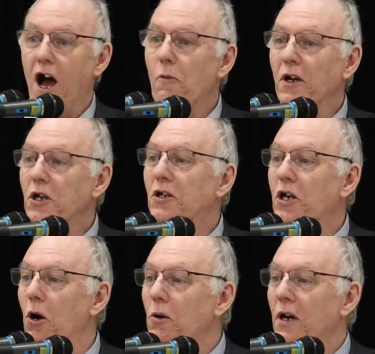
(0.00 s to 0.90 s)
I want you to
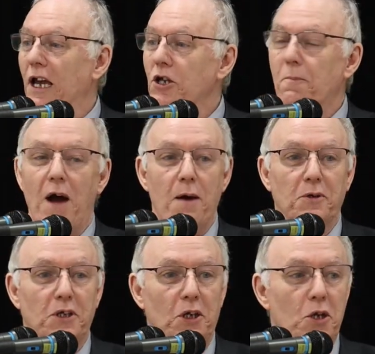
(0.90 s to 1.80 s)
go in your
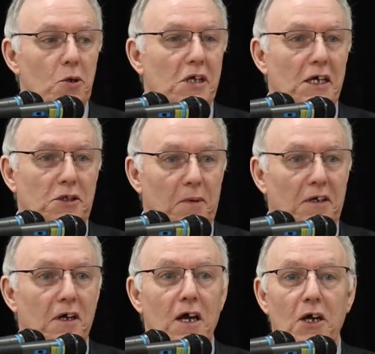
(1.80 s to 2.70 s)
Bibles in the New Testament